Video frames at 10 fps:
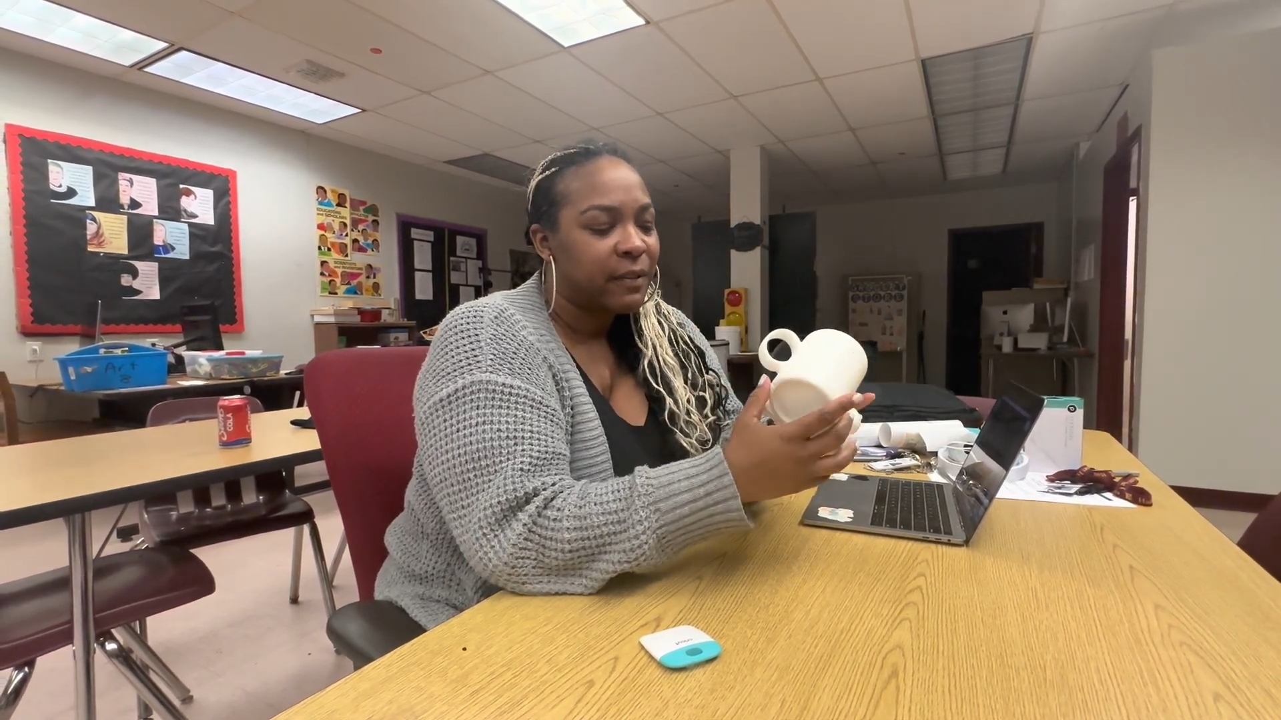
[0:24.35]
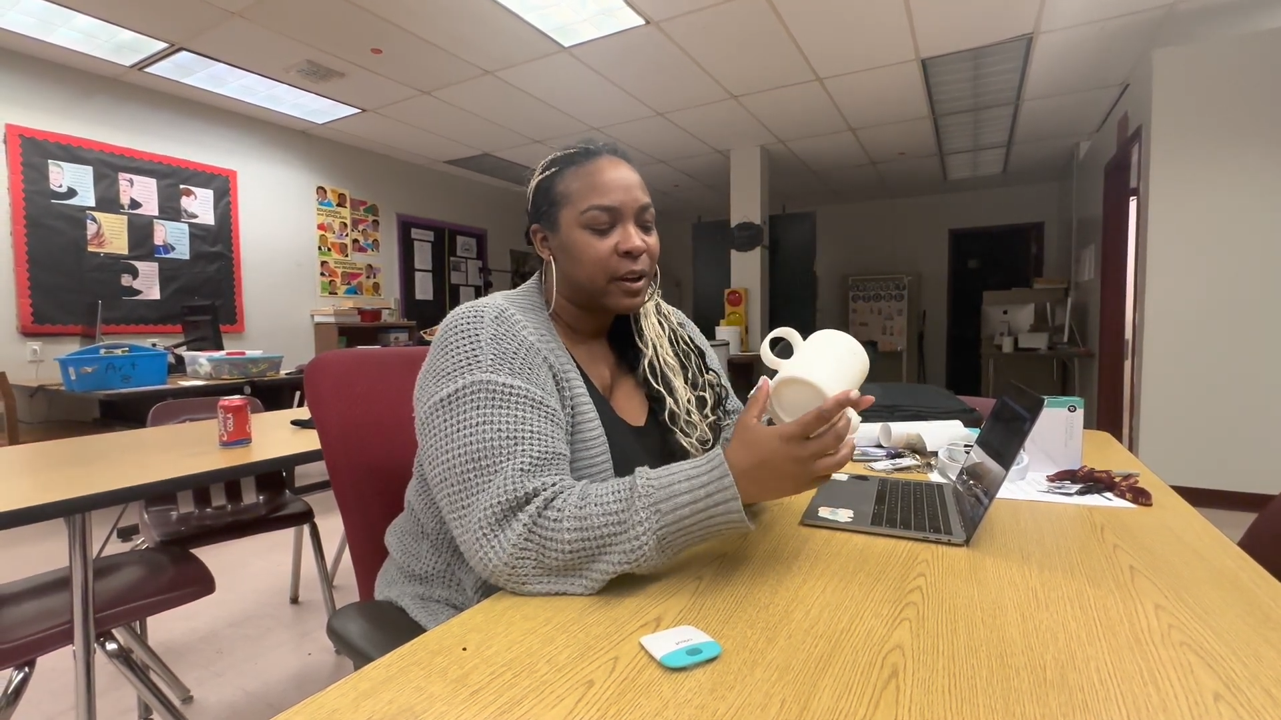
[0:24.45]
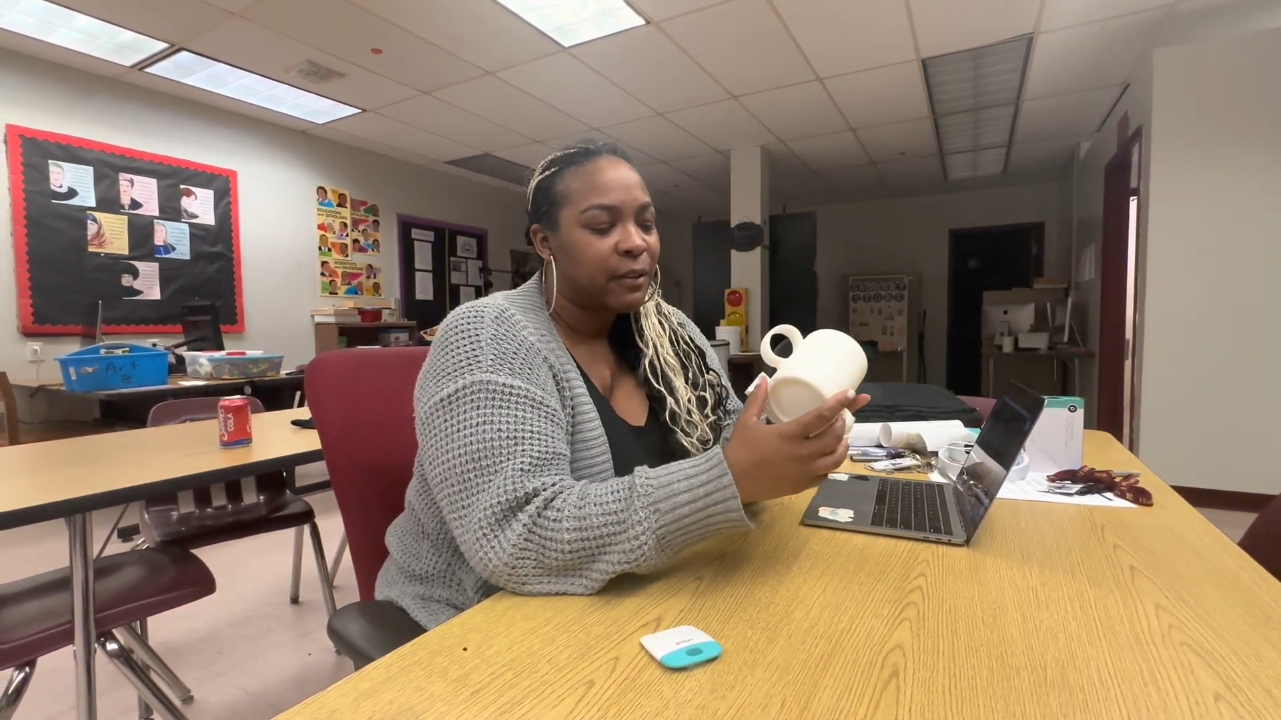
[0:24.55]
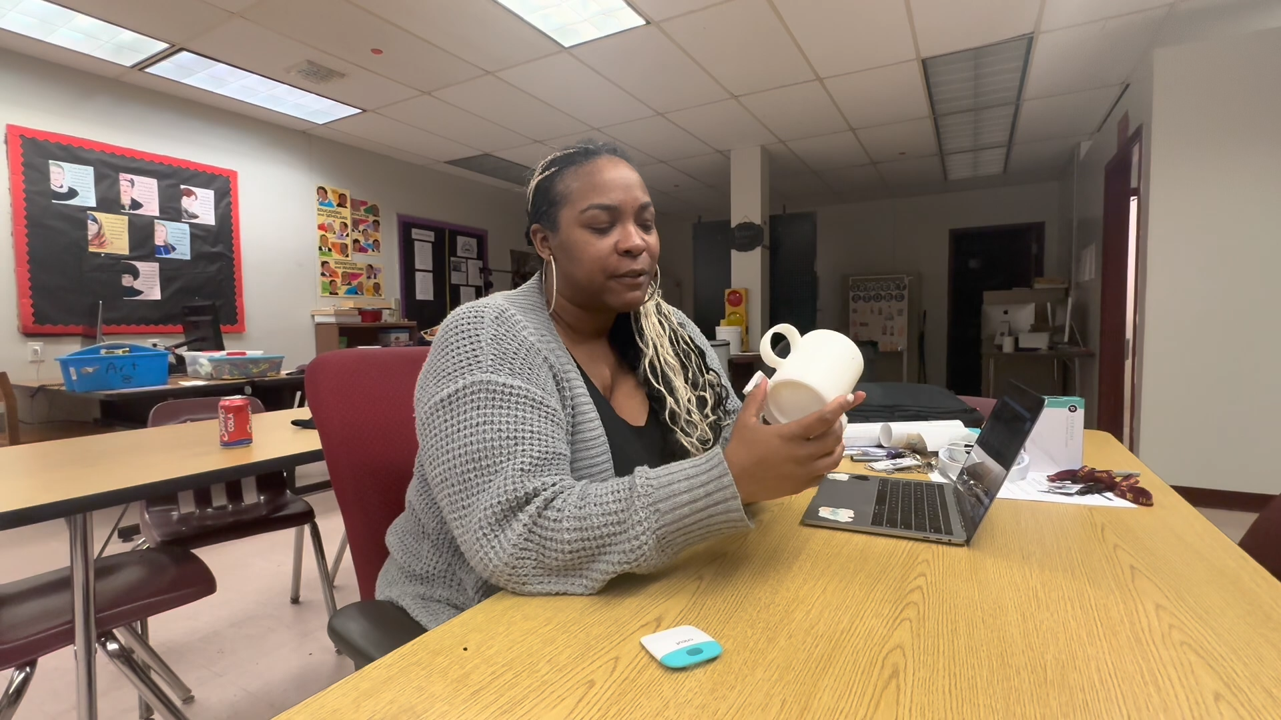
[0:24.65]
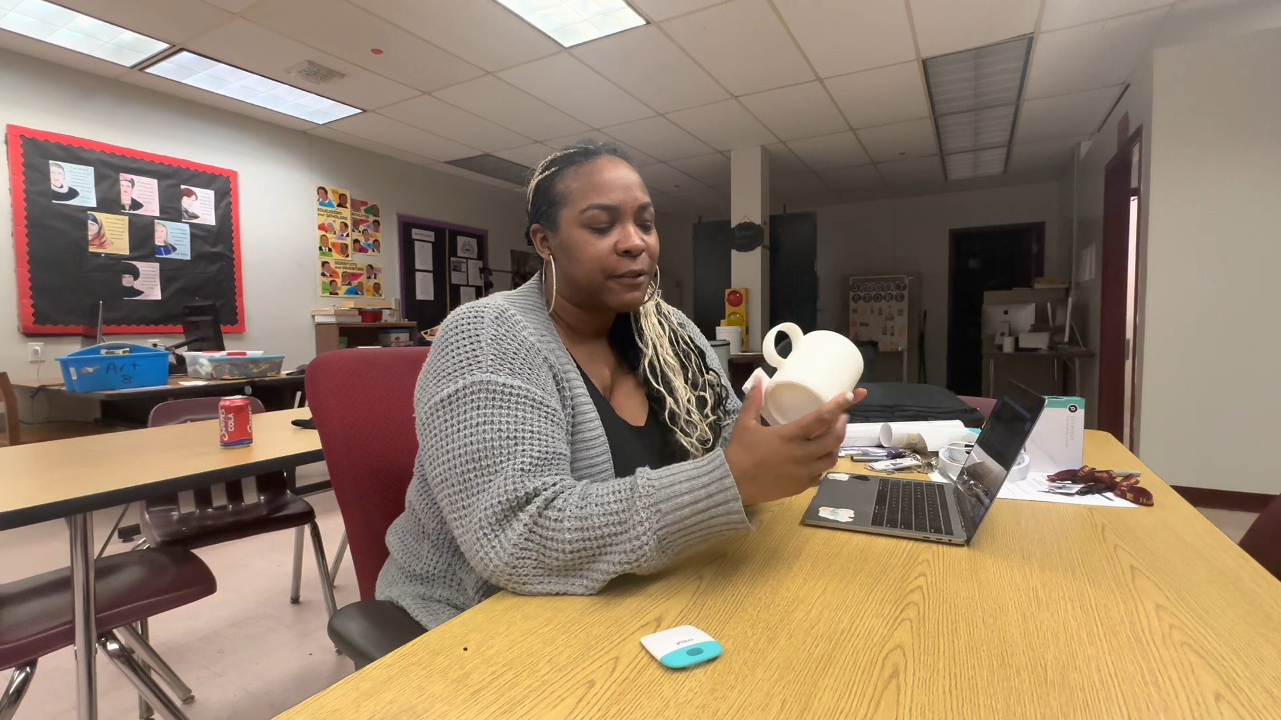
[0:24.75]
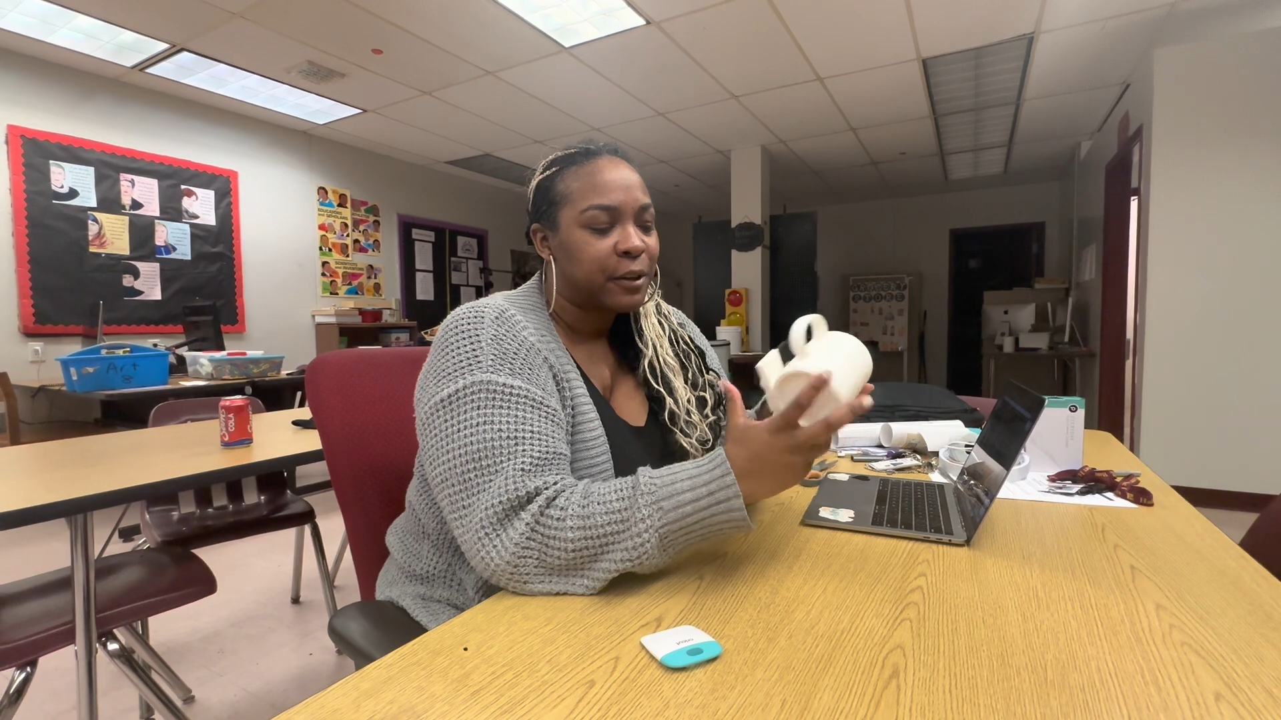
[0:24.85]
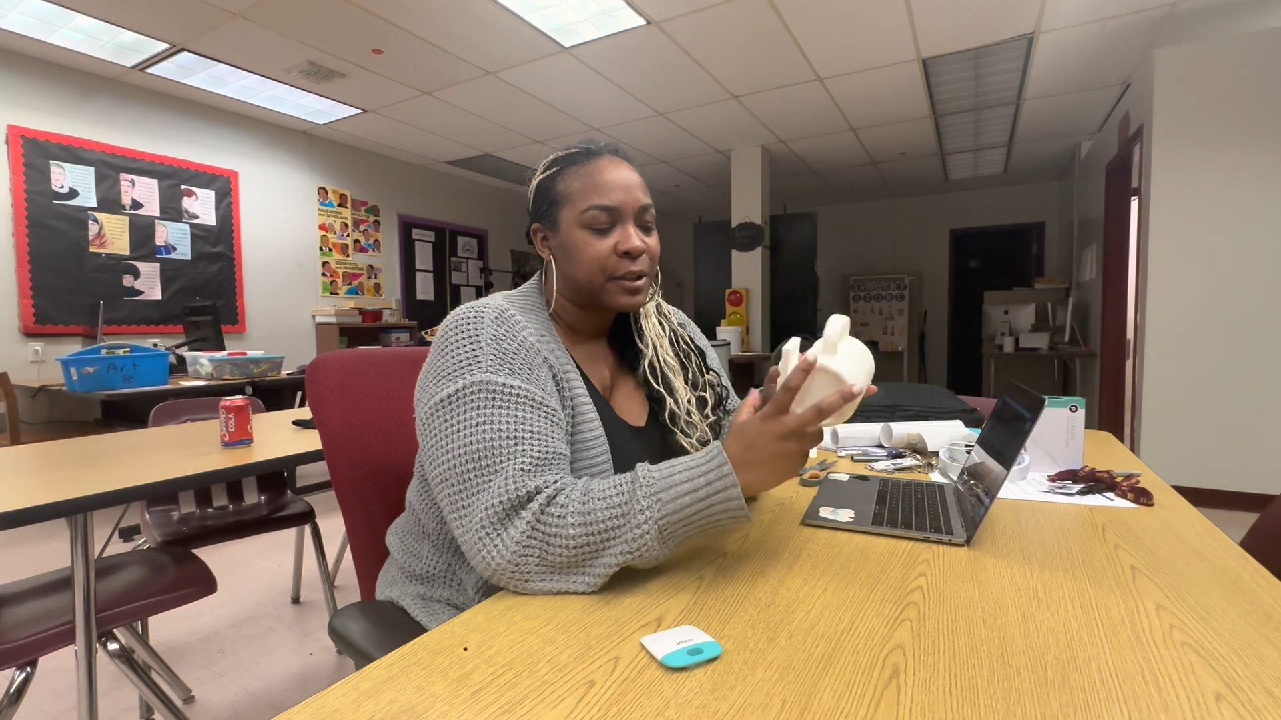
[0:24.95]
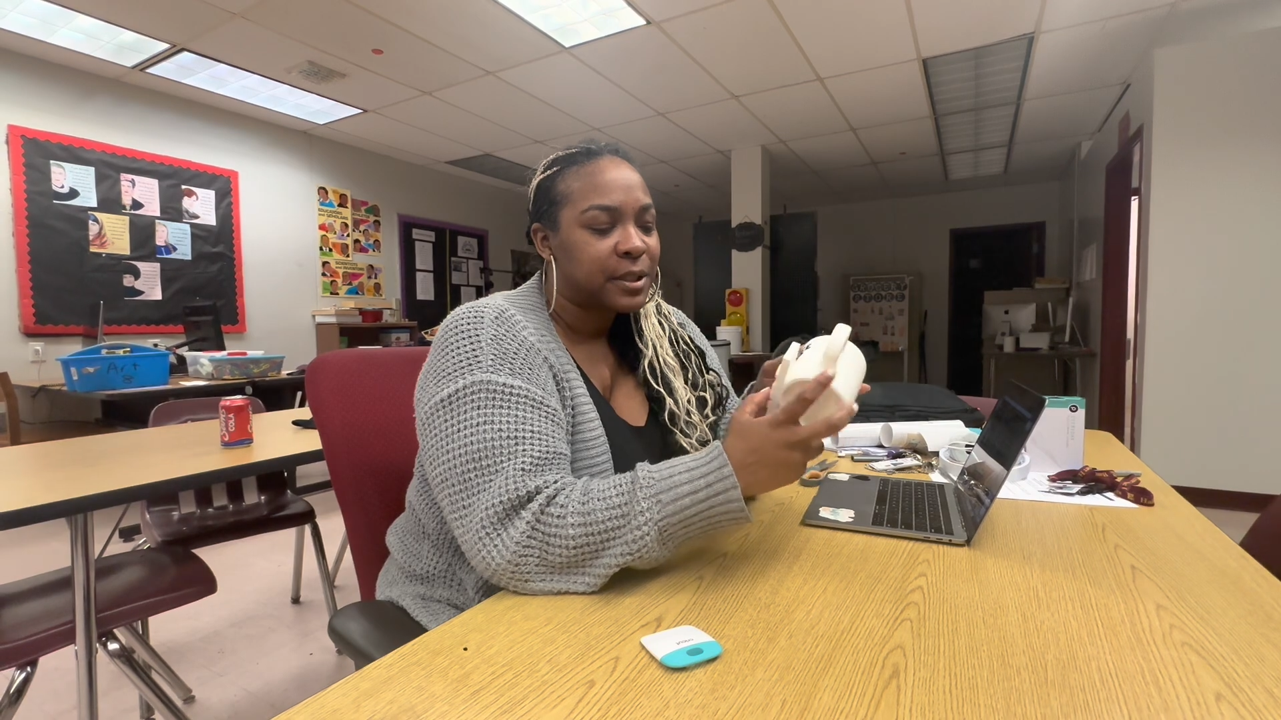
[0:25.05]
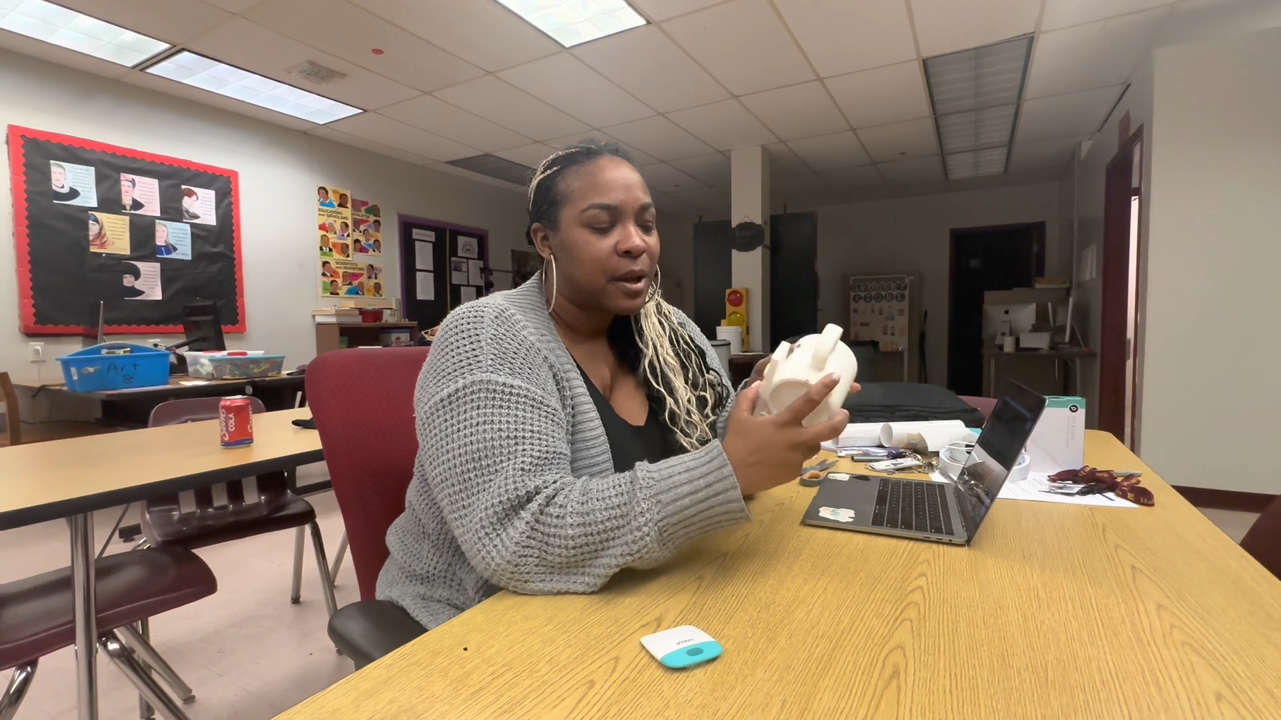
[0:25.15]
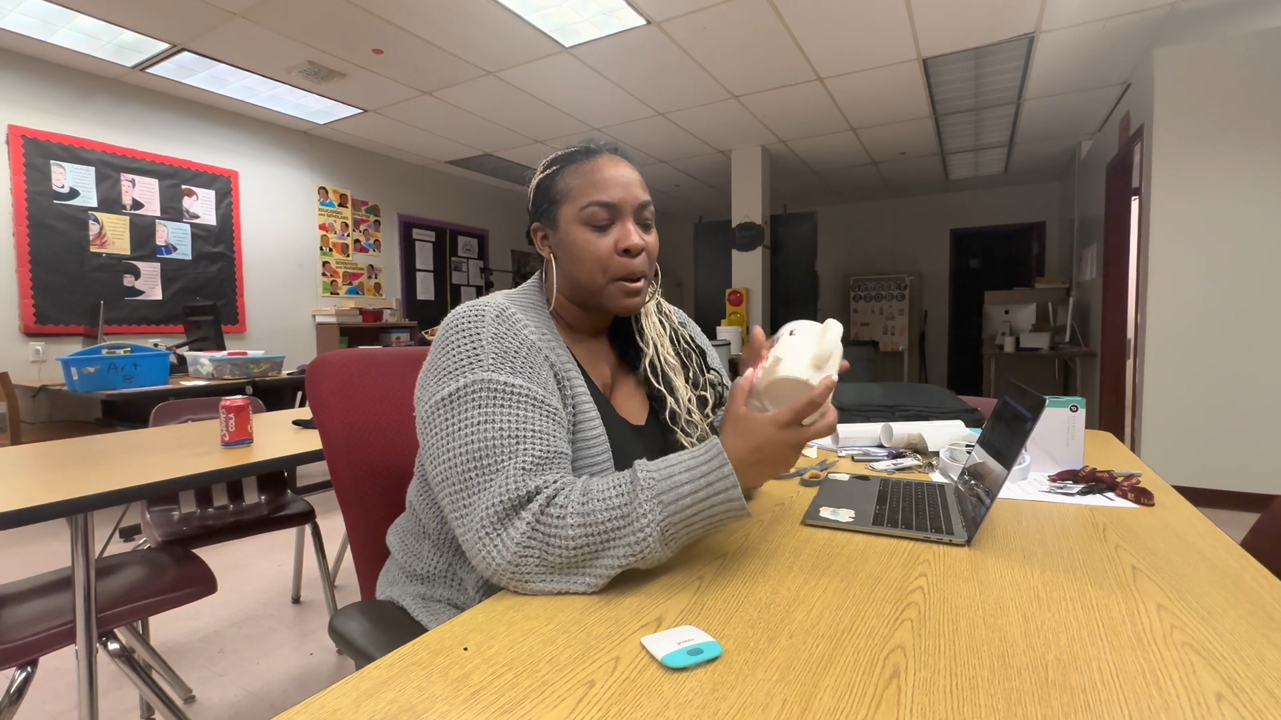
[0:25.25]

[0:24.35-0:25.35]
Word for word: very first